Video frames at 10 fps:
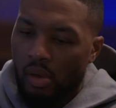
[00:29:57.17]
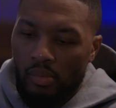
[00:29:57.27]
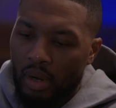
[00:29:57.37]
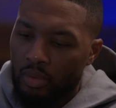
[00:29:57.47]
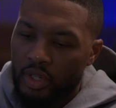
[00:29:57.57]

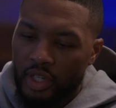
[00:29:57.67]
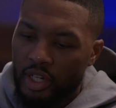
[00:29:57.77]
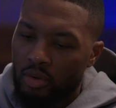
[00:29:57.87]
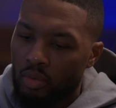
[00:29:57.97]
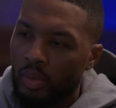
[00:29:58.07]
my rookie
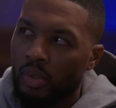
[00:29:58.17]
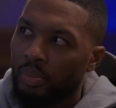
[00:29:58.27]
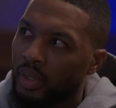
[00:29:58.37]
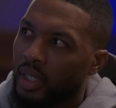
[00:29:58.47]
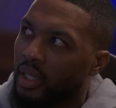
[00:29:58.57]
year when we
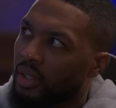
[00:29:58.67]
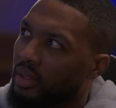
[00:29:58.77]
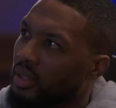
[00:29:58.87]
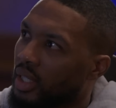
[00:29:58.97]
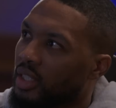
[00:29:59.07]
would play,
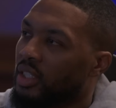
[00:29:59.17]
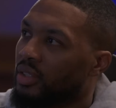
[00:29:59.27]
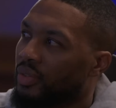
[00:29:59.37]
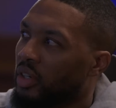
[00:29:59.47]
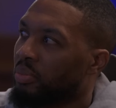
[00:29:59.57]
it
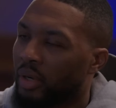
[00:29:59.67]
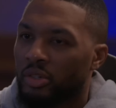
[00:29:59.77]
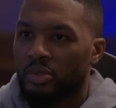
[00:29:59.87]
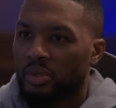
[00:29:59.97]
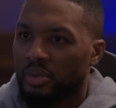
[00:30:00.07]
just felt
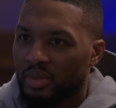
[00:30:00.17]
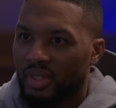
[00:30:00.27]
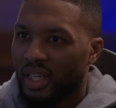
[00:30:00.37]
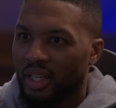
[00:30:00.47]
personal. Like,